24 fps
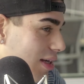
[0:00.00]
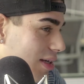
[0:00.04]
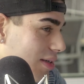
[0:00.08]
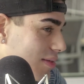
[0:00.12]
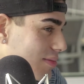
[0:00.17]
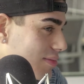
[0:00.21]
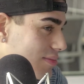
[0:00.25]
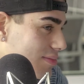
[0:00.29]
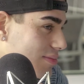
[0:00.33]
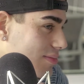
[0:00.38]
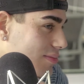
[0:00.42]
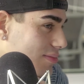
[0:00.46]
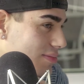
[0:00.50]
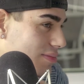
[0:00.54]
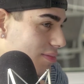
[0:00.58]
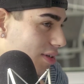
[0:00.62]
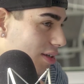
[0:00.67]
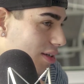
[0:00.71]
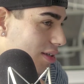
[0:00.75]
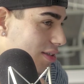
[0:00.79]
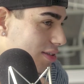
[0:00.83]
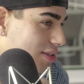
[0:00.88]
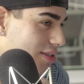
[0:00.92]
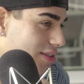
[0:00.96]
Not.
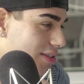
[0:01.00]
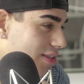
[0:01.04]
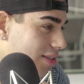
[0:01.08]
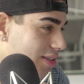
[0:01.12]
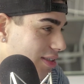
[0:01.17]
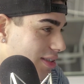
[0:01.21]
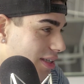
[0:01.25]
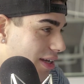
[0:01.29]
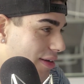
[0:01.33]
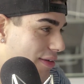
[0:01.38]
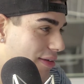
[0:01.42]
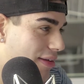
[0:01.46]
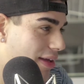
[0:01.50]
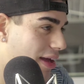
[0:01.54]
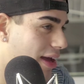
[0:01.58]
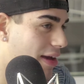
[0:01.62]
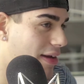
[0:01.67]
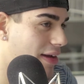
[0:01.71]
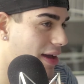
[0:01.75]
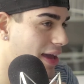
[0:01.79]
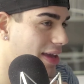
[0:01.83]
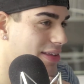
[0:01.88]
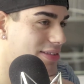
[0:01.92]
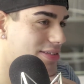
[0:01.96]
Honestly,
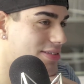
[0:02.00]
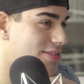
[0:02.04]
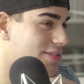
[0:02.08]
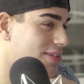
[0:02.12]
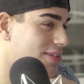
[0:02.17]
I hate to